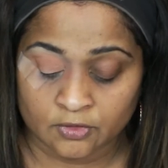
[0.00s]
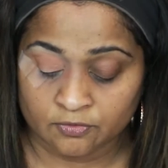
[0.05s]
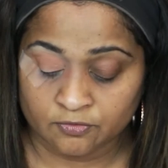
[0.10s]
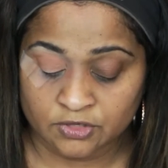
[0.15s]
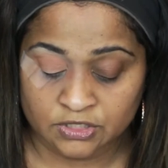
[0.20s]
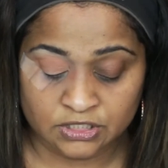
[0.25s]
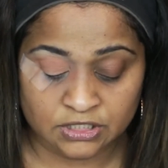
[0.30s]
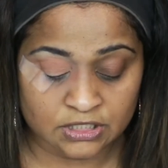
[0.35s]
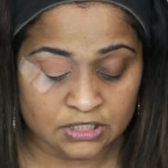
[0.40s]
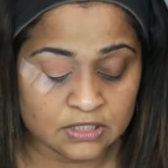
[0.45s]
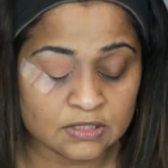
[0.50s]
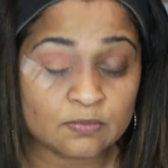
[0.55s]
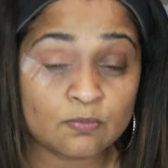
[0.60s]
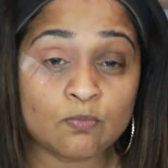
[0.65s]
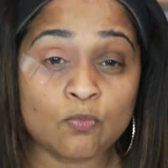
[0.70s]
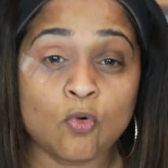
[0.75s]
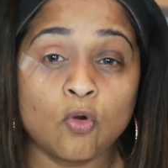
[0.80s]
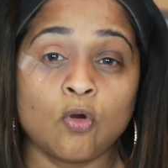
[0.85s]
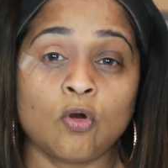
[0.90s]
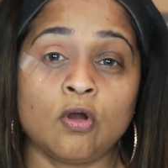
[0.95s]
which is
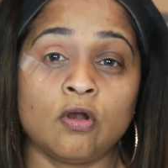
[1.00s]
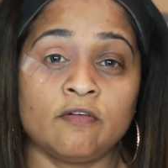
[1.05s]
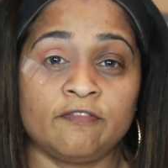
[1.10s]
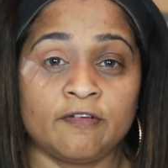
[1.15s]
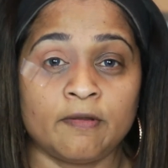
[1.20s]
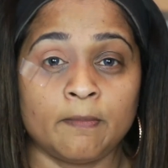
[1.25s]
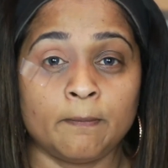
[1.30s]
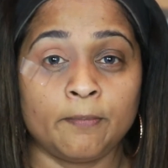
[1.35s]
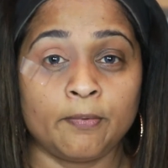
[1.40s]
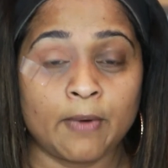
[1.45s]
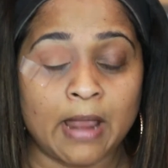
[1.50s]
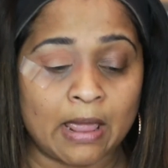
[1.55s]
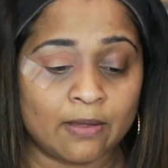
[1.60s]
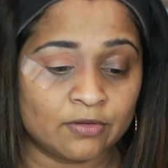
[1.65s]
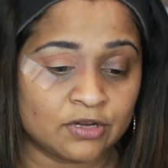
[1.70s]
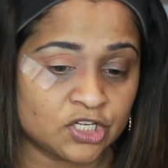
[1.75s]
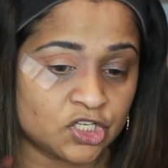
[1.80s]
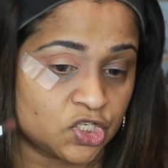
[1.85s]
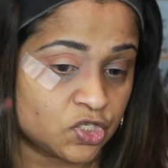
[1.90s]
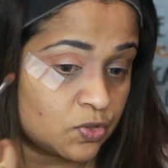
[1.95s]
more of a
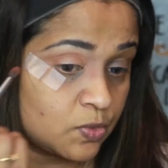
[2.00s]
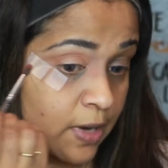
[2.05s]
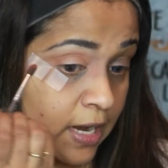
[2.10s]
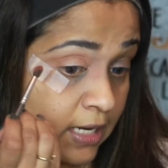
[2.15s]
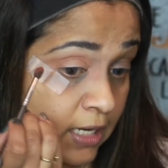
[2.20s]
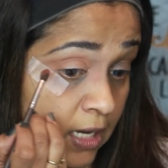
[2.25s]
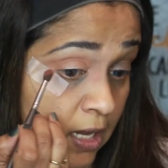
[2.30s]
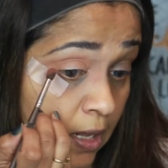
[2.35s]
brownish red